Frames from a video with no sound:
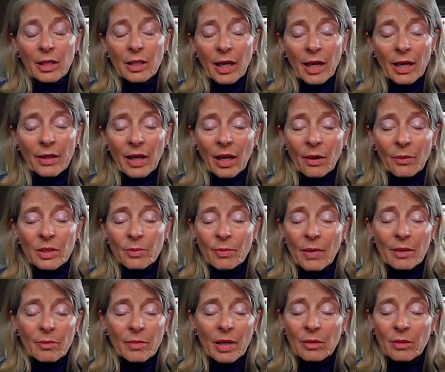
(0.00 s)
And that was
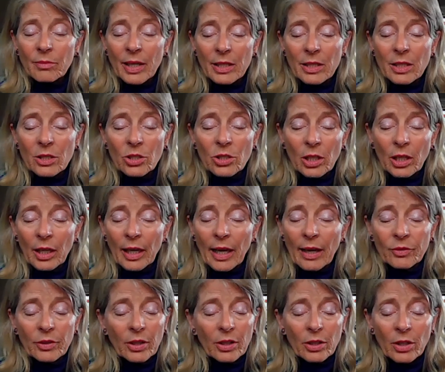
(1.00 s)
my main messaging
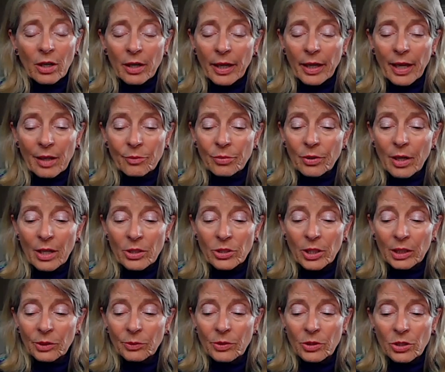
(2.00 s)
after the Narcan
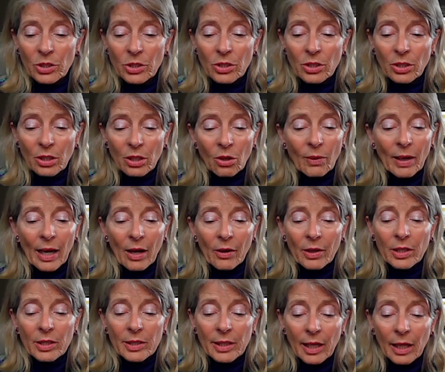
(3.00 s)
project, was just to go out
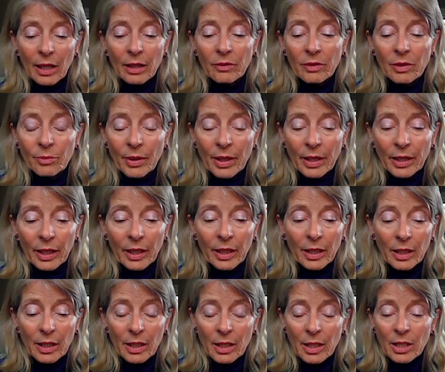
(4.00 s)
and tell everybody.
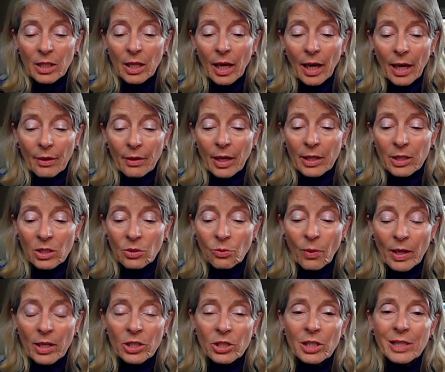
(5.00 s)
I just
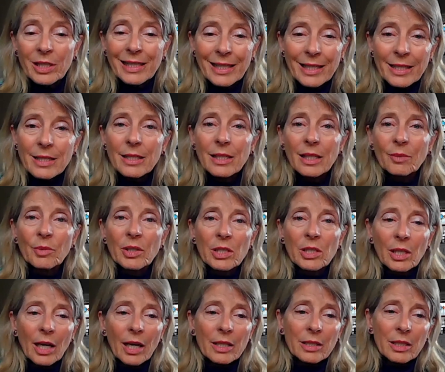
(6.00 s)
wanted to
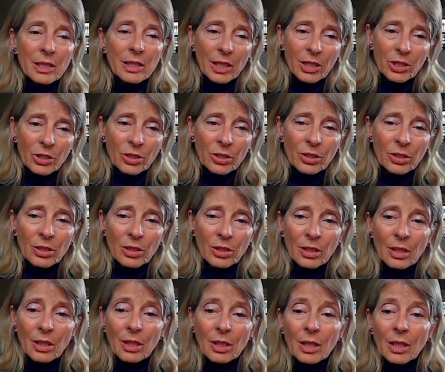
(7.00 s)
destigmatize addiction,
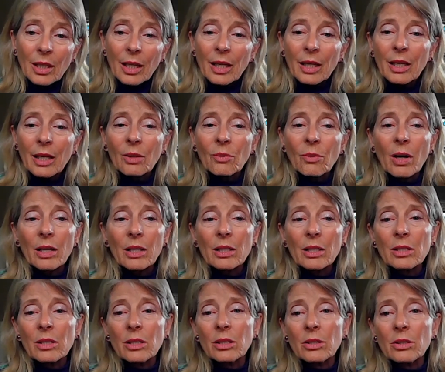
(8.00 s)
and I
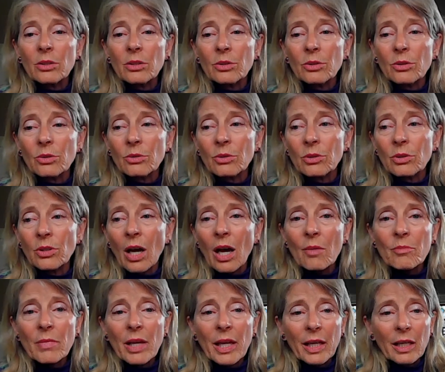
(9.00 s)
wanted to not
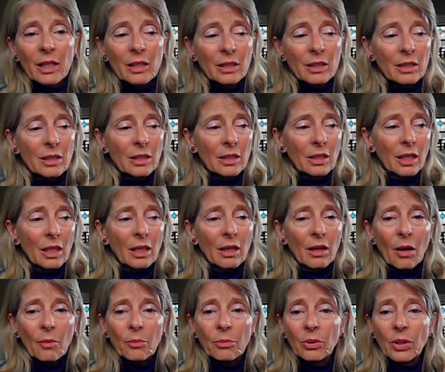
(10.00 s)
make it
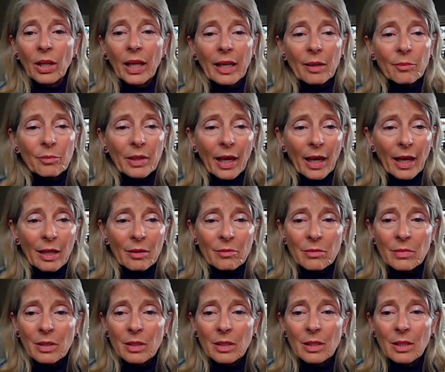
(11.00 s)
a blame
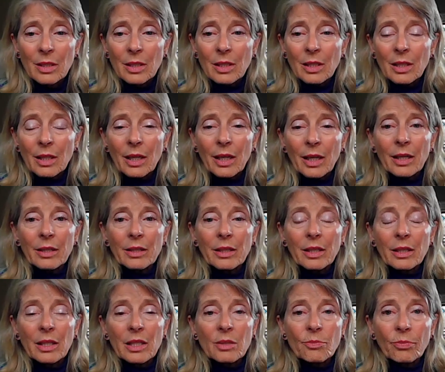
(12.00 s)
game. And
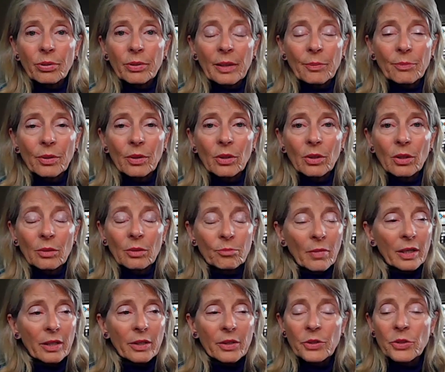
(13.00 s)
that these people,
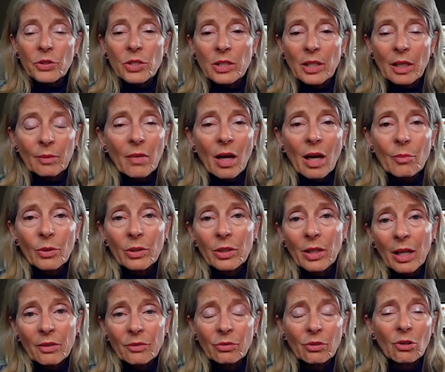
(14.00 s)
Myra used to say, Mom, we're
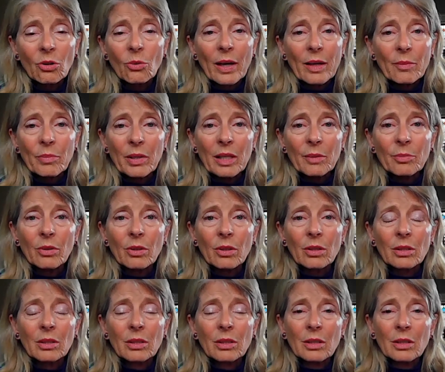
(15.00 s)
not throwaway people.